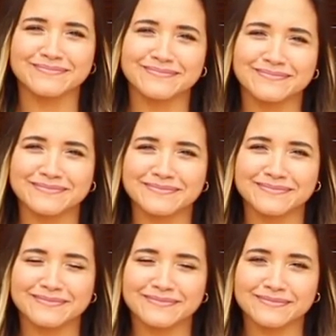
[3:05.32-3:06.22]

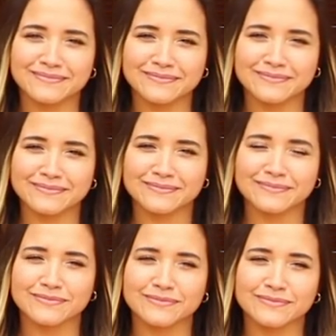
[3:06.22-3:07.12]

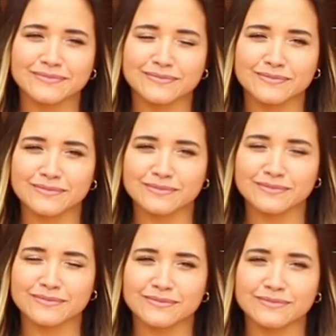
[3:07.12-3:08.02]

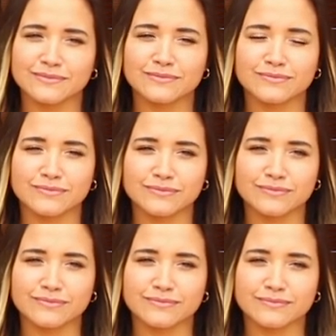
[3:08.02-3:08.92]

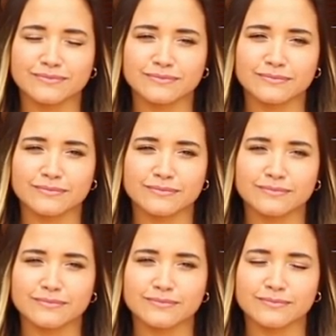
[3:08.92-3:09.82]

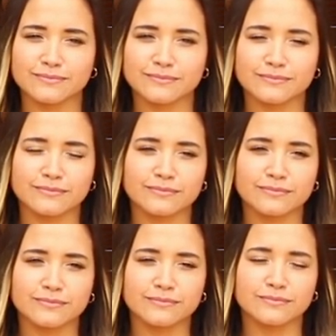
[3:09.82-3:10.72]

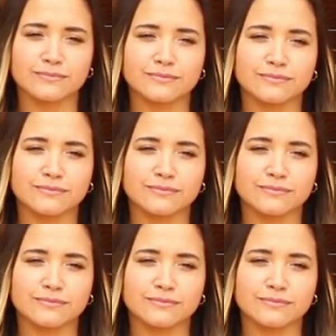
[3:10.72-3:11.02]
(not speaking)